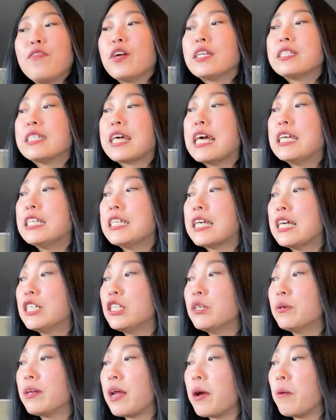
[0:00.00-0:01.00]
First thing I think I
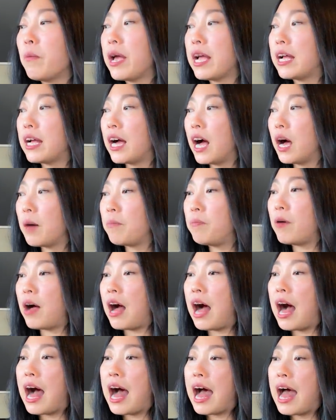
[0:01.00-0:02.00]
do when I wake up,
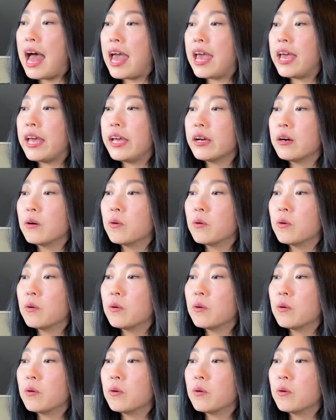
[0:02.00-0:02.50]
I